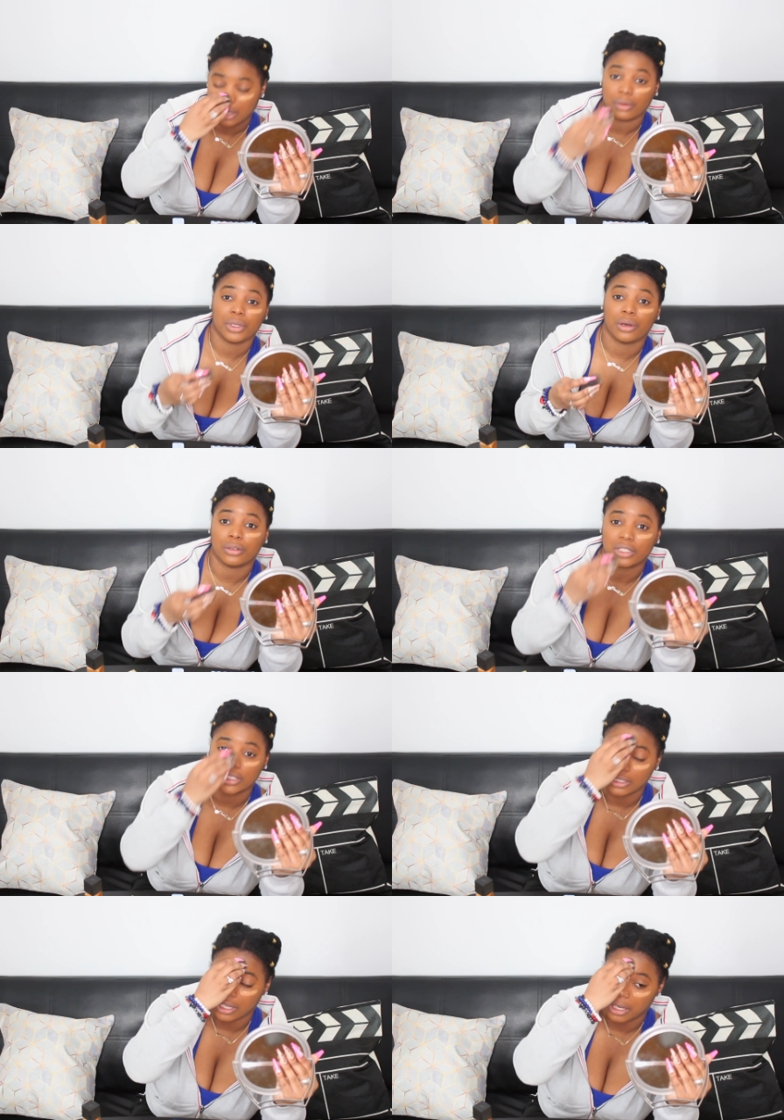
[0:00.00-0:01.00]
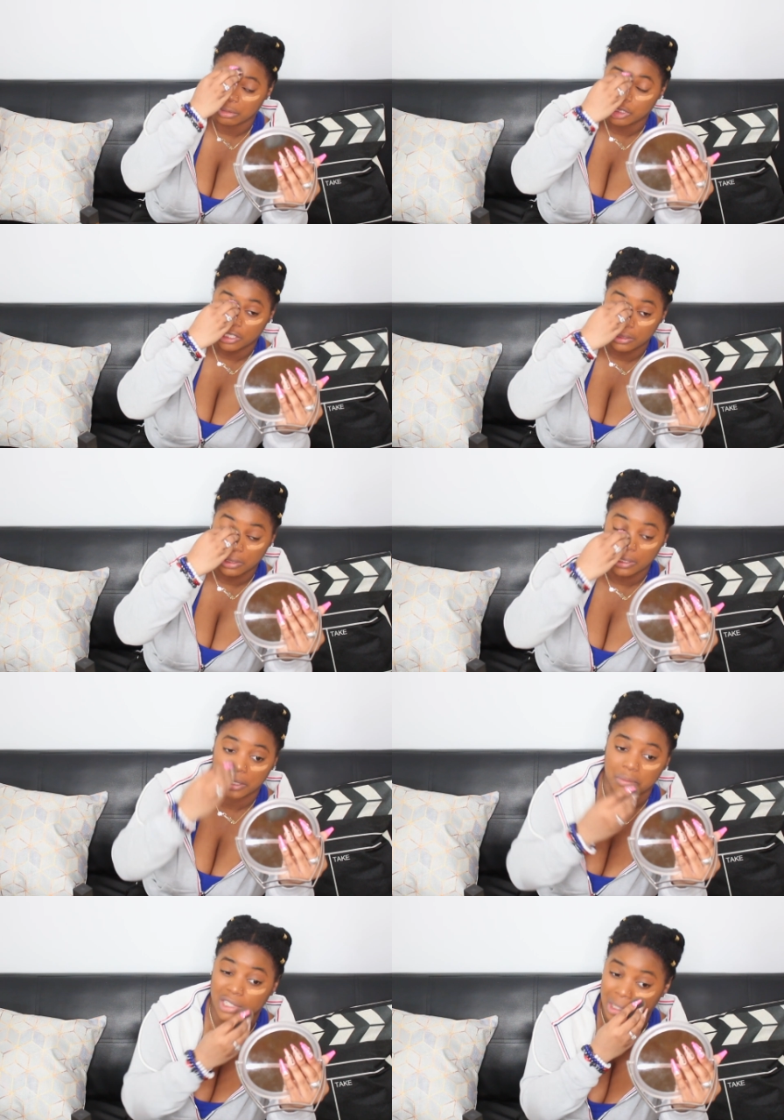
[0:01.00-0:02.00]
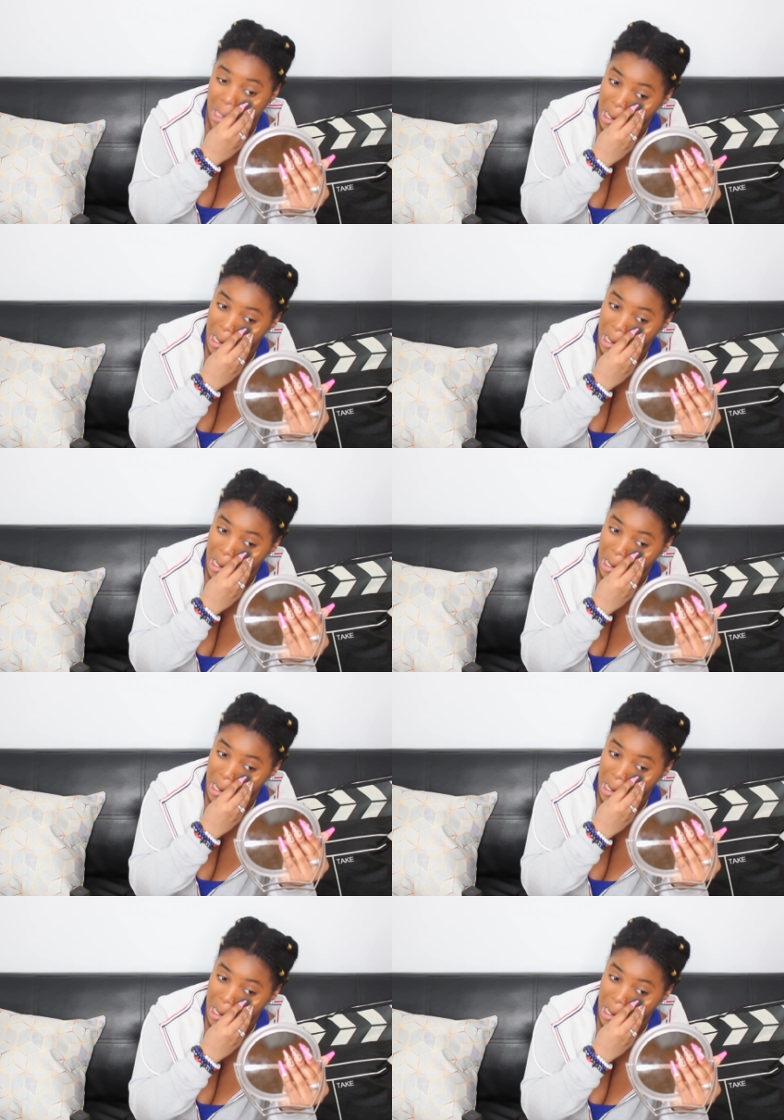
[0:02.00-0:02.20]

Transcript: we don't need that. I'm trying to look like me.